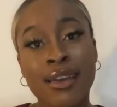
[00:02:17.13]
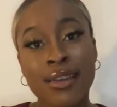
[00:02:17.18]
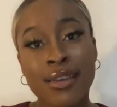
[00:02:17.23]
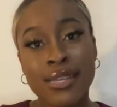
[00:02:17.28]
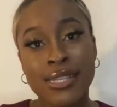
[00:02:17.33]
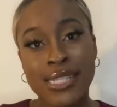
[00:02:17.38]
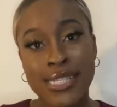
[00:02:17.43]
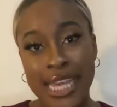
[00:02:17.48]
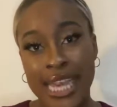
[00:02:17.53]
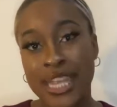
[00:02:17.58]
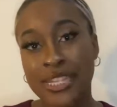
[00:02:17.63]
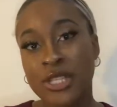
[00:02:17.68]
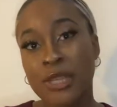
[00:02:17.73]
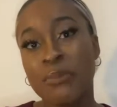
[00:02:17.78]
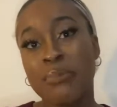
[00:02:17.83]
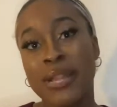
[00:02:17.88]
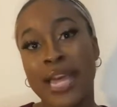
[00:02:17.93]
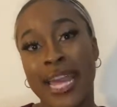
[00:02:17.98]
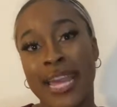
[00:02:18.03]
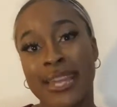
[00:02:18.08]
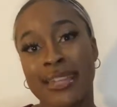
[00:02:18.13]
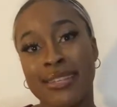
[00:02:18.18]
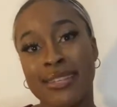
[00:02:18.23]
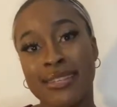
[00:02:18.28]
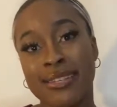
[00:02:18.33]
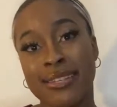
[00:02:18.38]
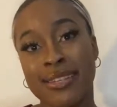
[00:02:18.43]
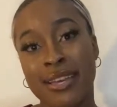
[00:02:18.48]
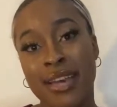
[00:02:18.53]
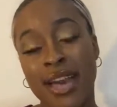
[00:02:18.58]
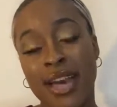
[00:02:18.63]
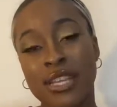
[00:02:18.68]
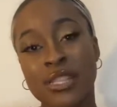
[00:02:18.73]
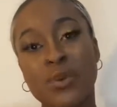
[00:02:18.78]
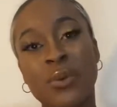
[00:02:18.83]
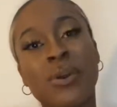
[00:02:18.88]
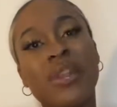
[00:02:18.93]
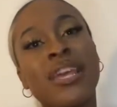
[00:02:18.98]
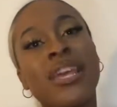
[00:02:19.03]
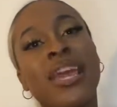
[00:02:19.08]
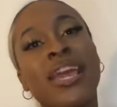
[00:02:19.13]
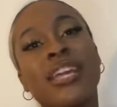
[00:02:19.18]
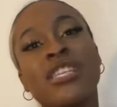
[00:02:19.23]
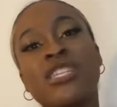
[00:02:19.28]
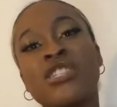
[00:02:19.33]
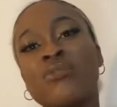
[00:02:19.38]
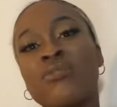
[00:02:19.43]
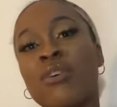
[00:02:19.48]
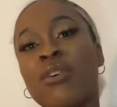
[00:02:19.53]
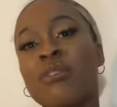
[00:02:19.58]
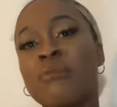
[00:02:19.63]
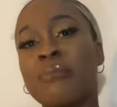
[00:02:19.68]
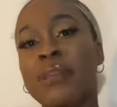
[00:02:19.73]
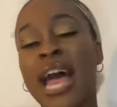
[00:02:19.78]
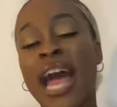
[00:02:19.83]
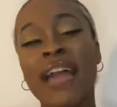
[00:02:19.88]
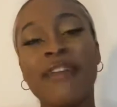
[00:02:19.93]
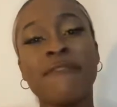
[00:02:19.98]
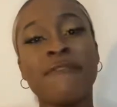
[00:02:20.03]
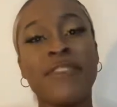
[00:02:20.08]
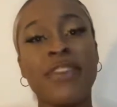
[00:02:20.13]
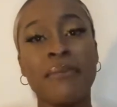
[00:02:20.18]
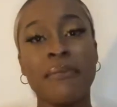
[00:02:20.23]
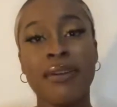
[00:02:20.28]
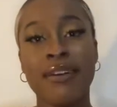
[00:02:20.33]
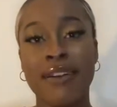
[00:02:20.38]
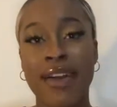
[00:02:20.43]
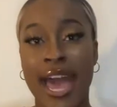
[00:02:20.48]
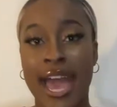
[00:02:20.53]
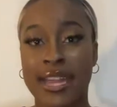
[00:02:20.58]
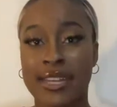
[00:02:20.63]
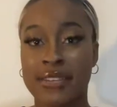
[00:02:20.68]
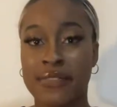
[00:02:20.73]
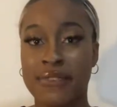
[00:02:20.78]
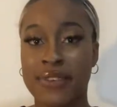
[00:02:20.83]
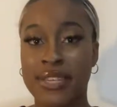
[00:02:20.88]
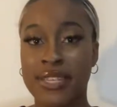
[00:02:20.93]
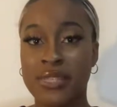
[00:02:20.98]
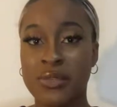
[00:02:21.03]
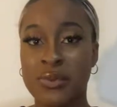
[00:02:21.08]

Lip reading: Sandra Bland, a 28-year-old Black female activist,